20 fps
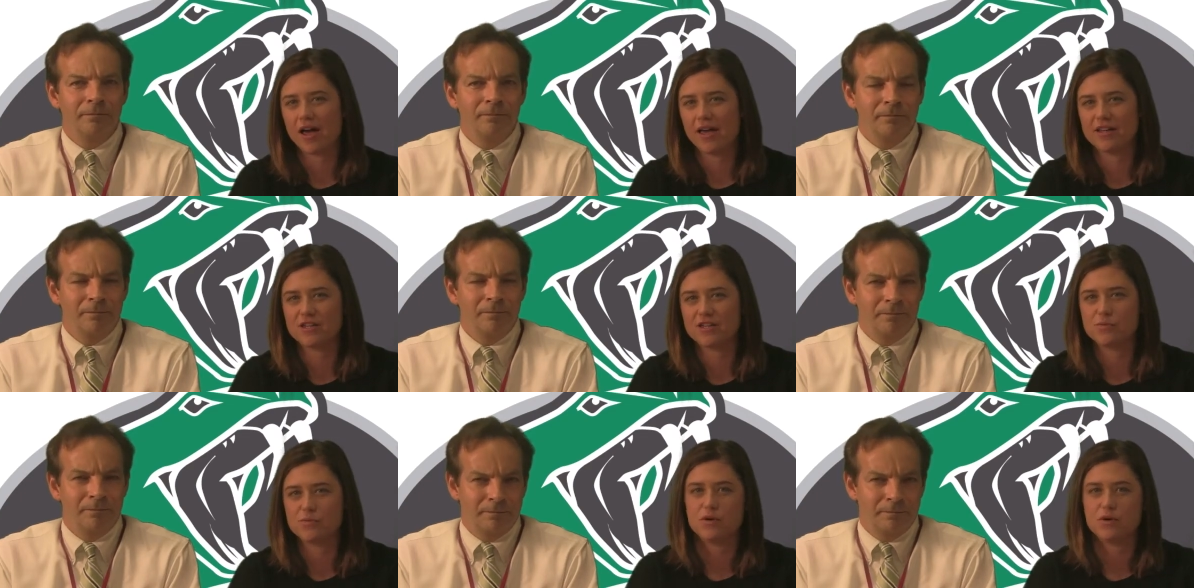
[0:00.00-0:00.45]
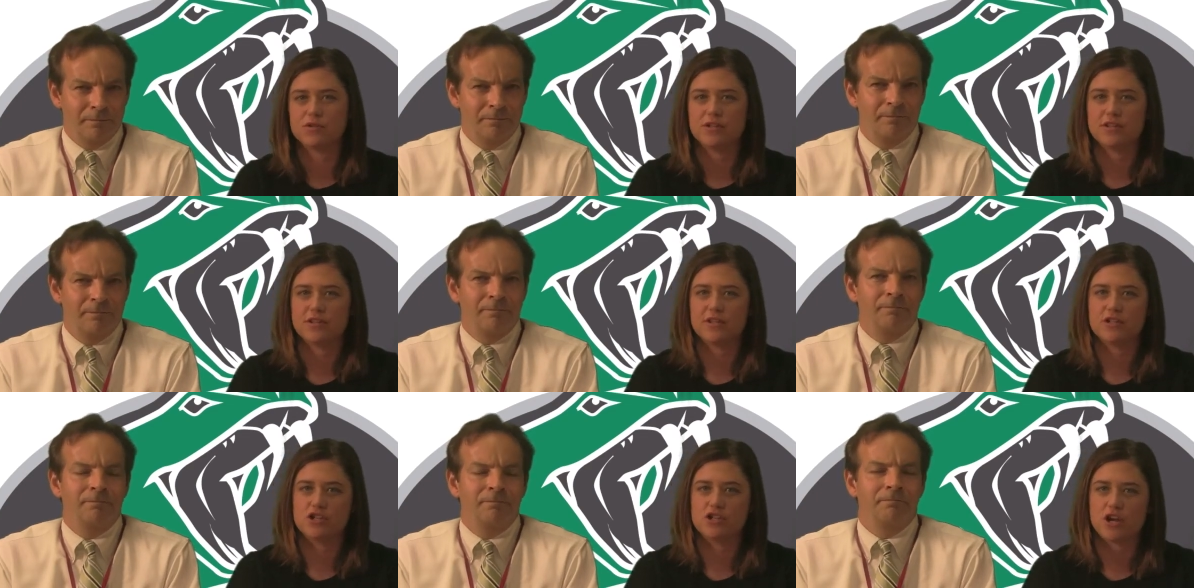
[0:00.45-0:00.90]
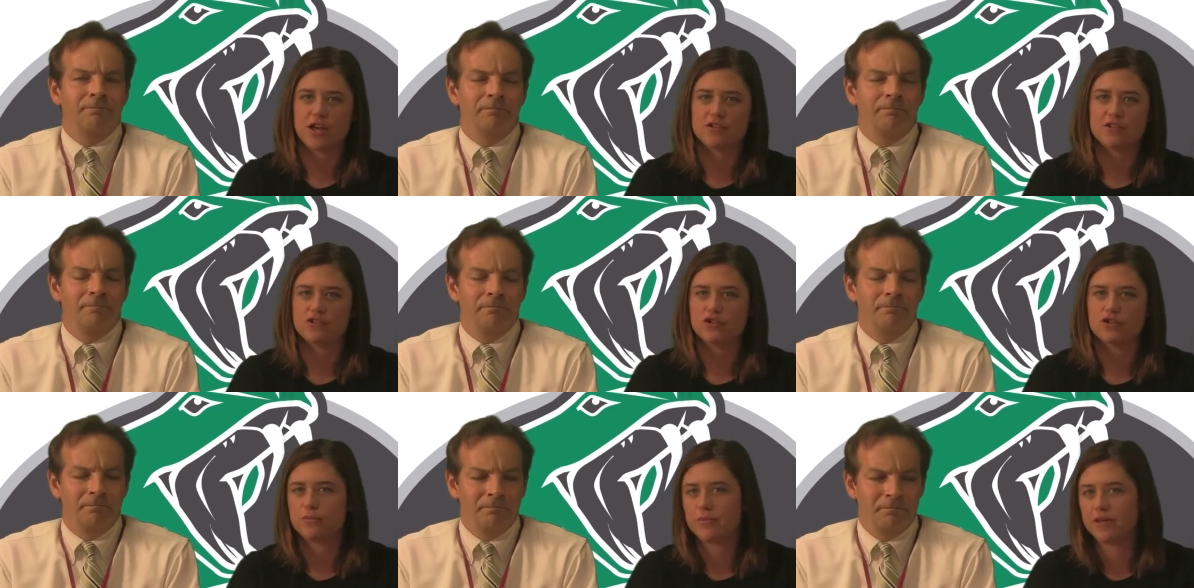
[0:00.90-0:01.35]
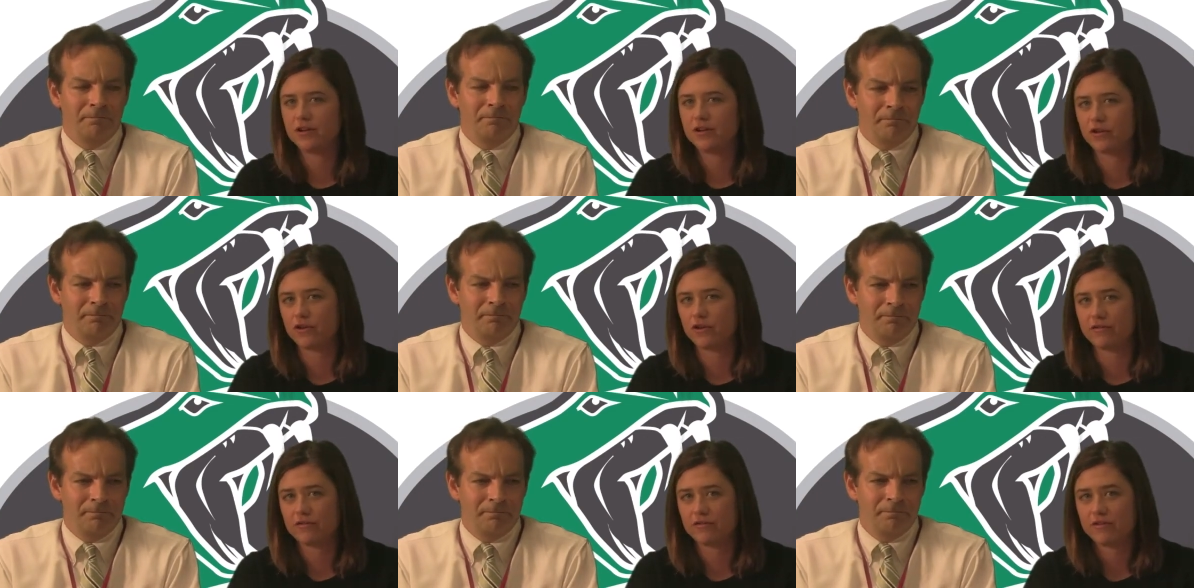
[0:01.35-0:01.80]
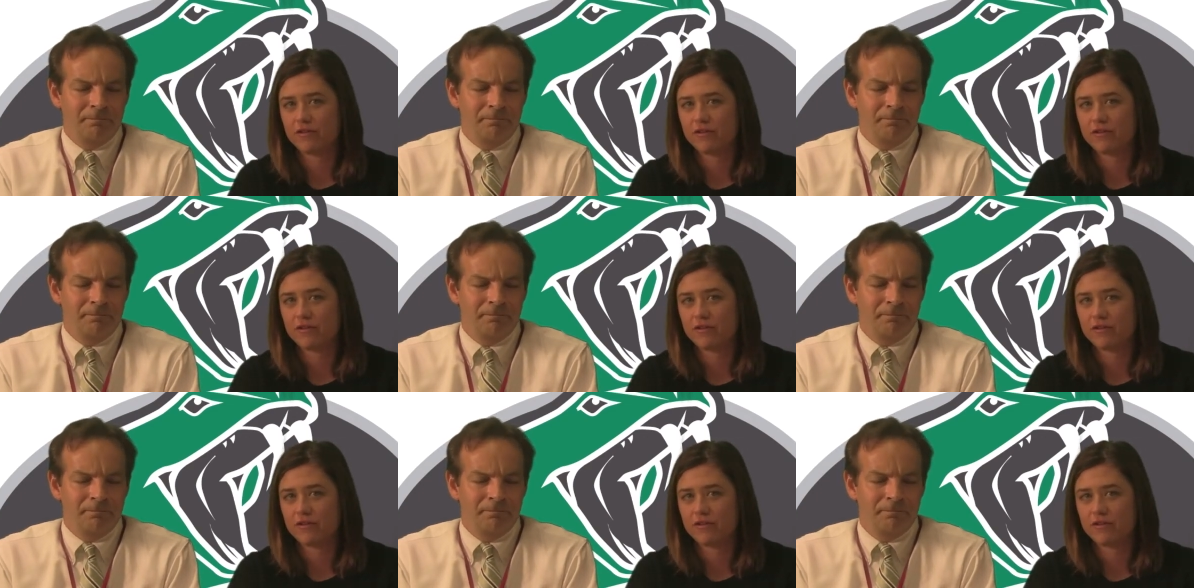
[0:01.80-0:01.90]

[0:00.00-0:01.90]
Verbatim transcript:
Speaker 1: exposing the chest or midriff.